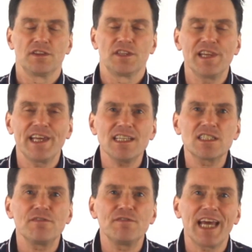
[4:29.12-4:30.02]
The link
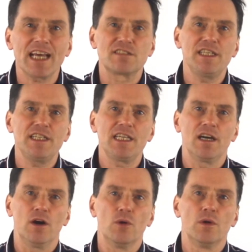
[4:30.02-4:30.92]
to the next
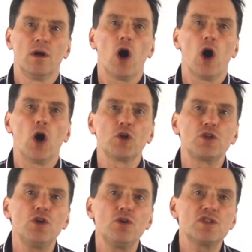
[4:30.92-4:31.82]
video on
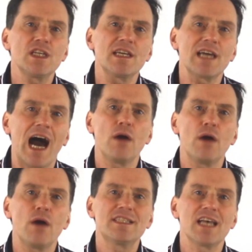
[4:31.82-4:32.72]
using
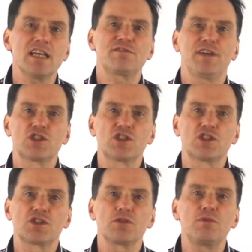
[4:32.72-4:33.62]
R S S feeds
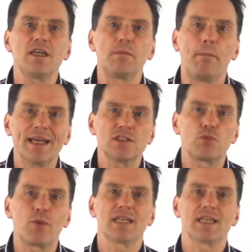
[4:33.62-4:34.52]
to read banned
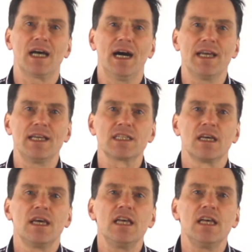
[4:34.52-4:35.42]
websites
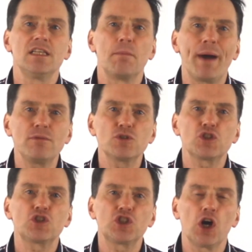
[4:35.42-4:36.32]
is about to
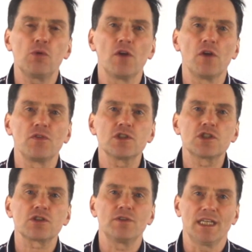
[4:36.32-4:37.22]
show on the
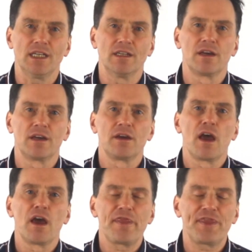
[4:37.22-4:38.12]
screen.
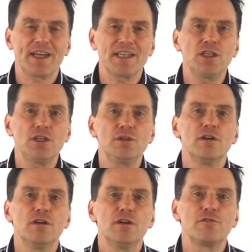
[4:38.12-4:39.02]
Thank you
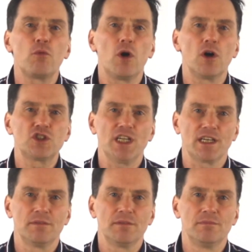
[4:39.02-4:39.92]
for watching.